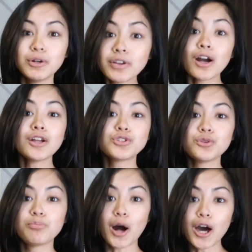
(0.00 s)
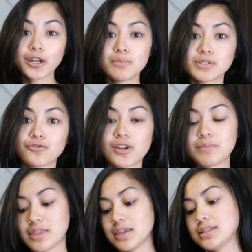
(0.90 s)
Moving on to bottoms
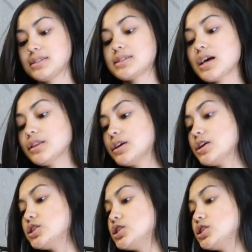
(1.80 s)
from this seller.